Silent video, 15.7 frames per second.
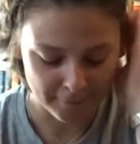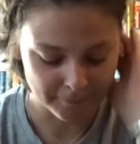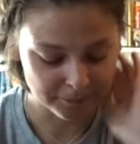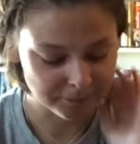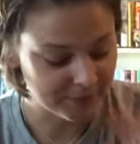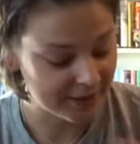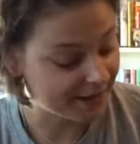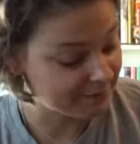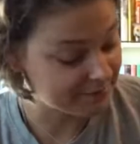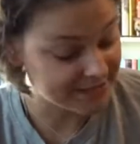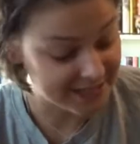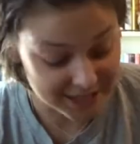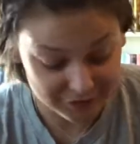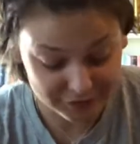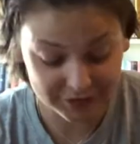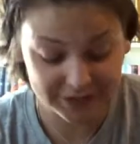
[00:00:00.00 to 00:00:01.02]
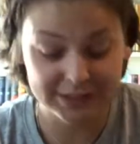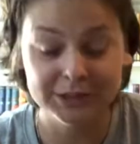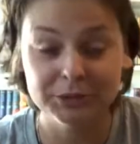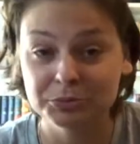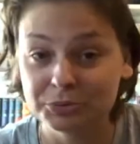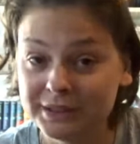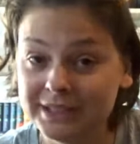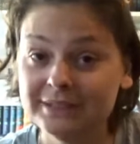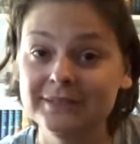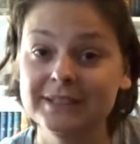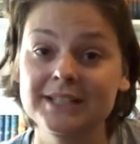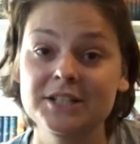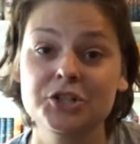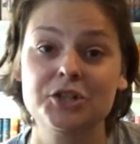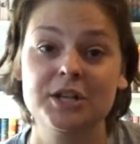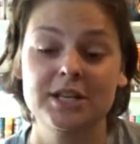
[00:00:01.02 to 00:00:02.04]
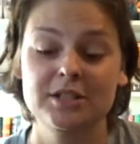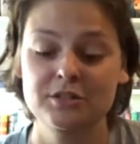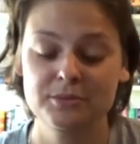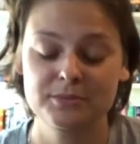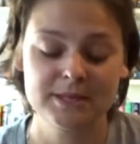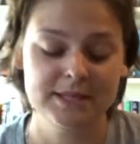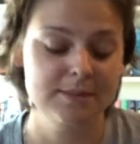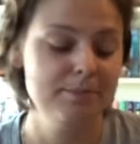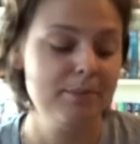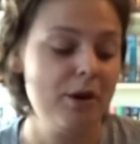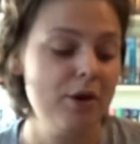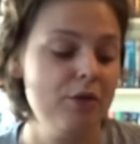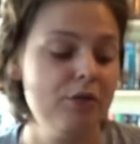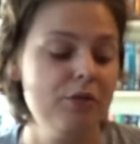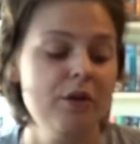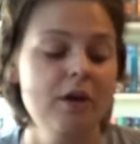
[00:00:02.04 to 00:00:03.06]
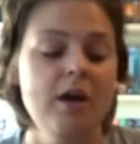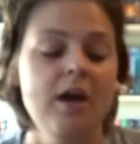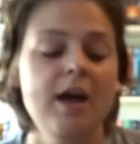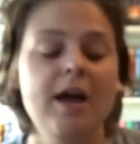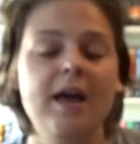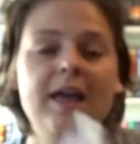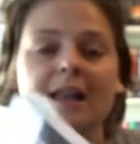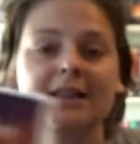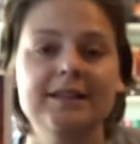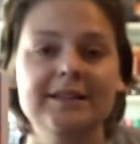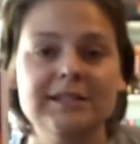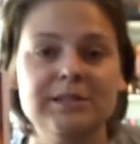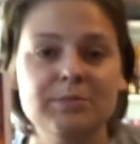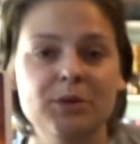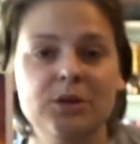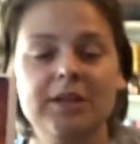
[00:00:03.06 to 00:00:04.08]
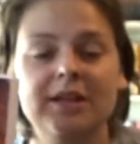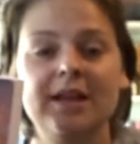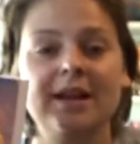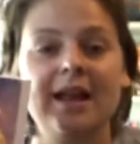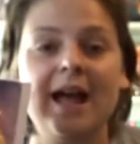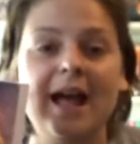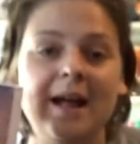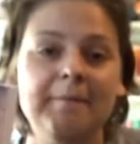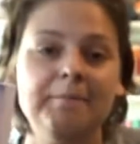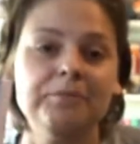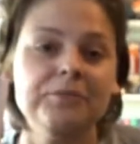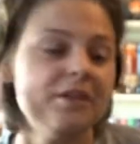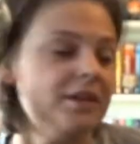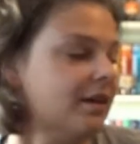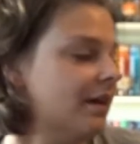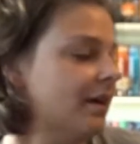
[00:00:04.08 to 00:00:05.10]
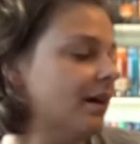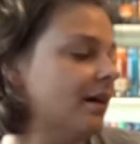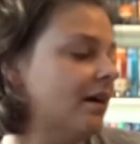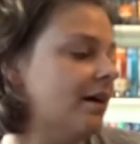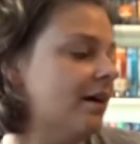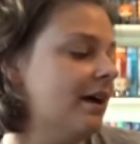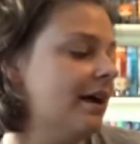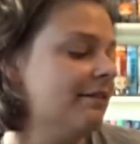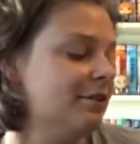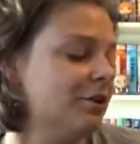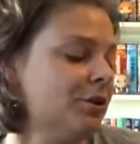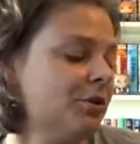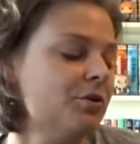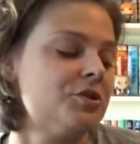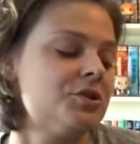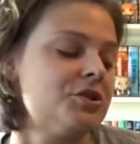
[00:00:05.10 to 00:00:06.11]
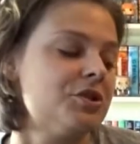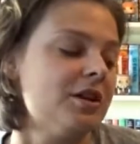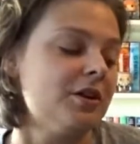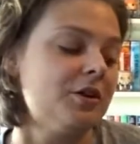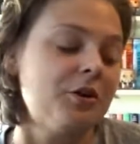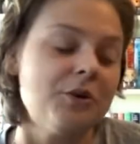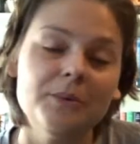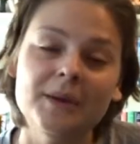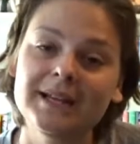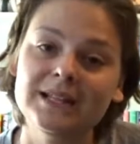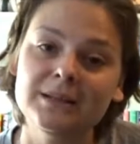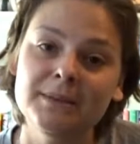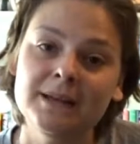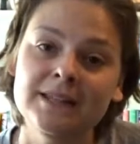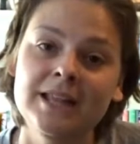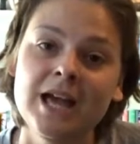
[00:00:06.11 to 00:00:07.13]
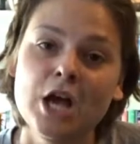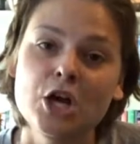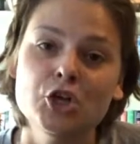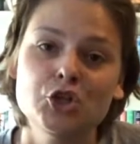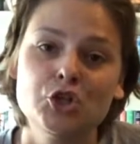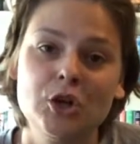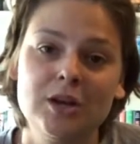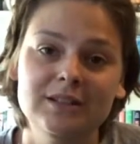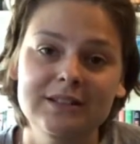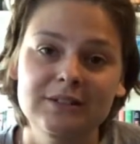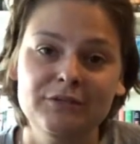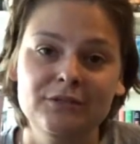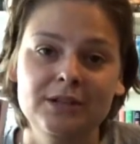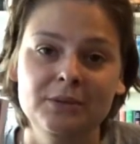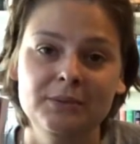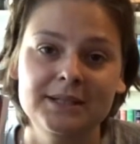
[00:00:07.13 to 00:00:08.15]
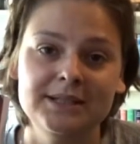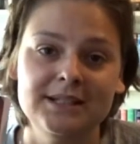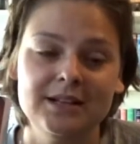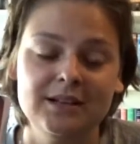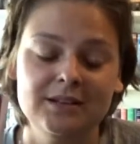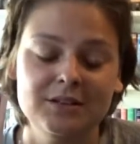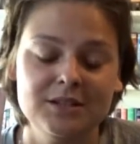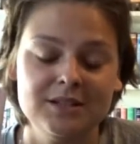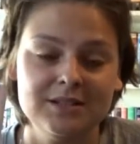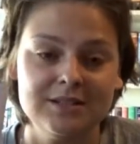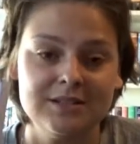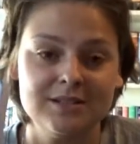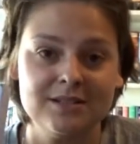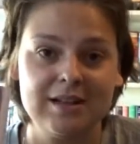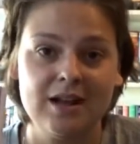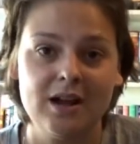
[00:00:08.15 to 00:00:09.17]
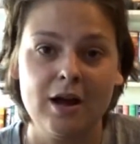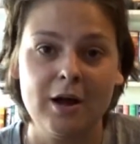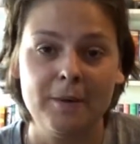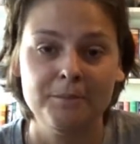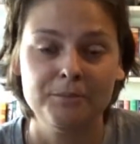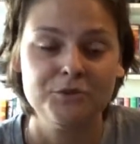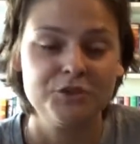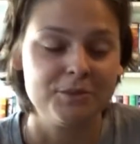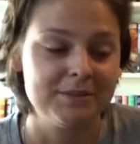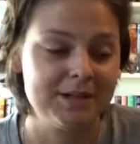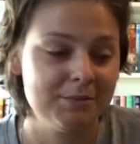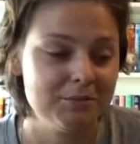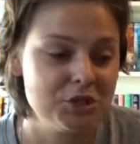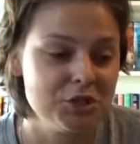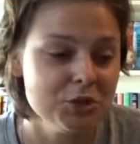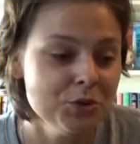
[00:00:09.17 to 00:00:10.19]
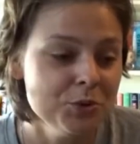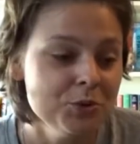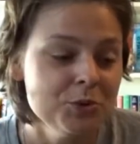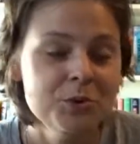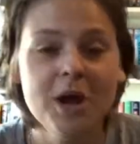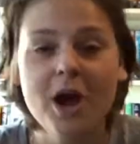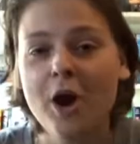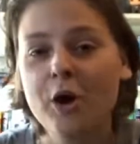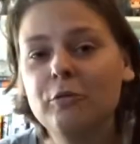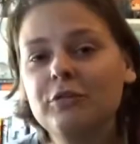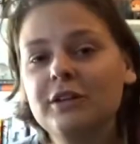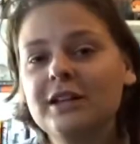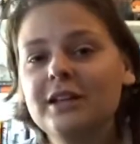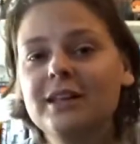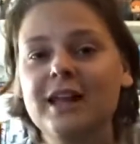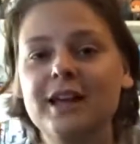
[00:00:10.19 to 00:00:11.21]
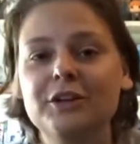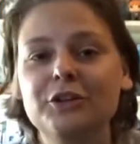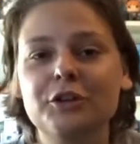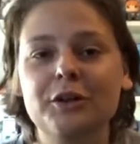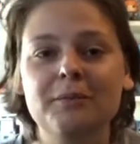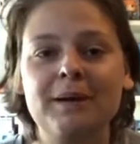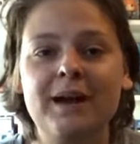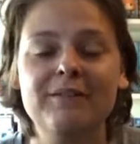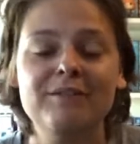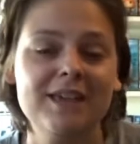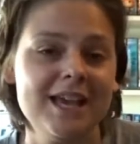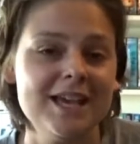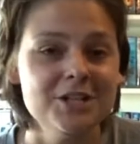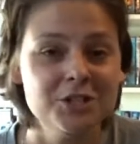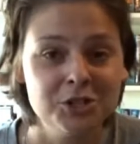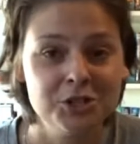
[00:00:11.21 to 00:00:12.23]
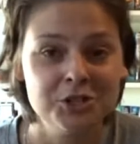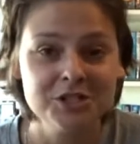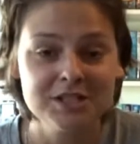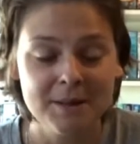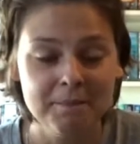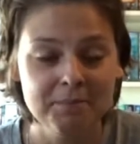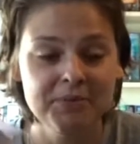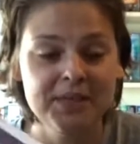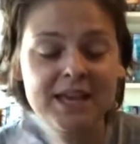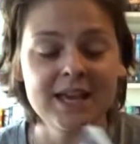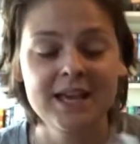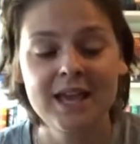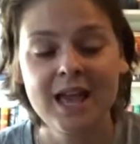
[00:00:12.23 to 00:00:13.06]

But I'm definitely really intrigued to read both Eldens Mörker and Evelyn Hugo's Sju äkta män, so I'll definitely read those sometime soon, hopefully like during my vacation or something,